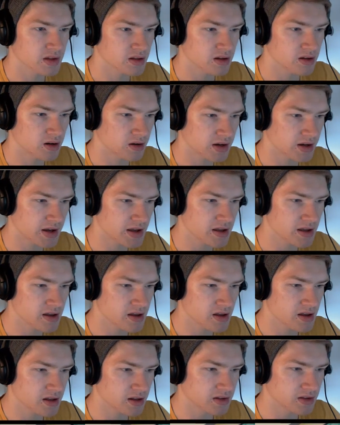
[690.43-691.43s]
Okay,
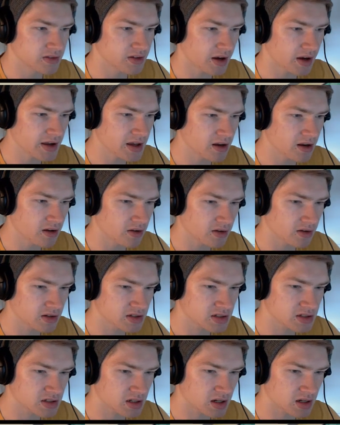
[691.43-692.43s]

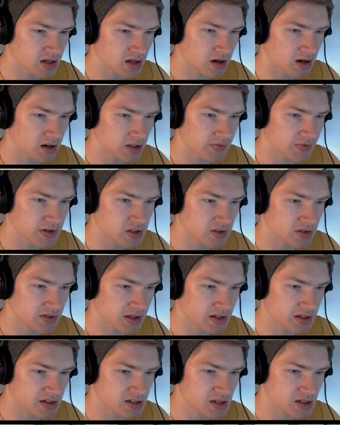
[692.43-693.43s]
dialogues. Artificial
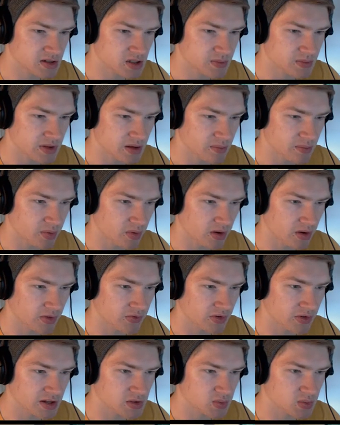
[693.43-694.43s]
intelligence seems to be important
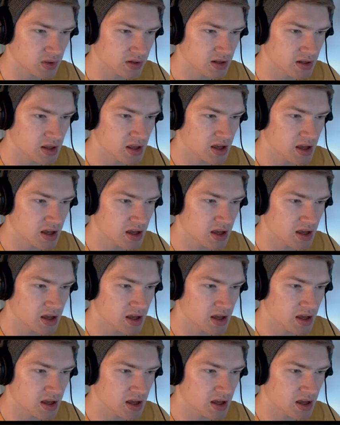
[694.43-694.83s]
for this one.